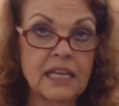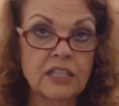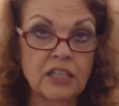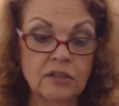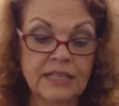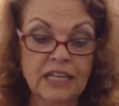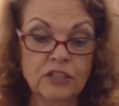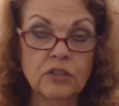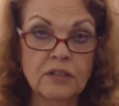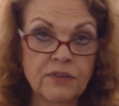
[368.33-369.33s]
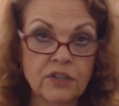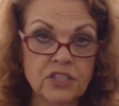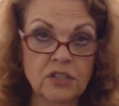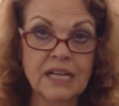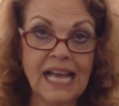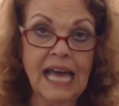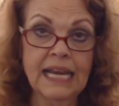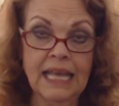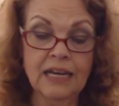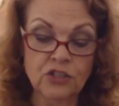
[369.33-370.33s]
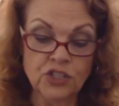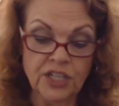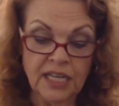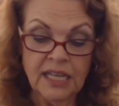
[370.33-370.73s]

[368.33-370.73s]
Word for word: you know, that universal God energy.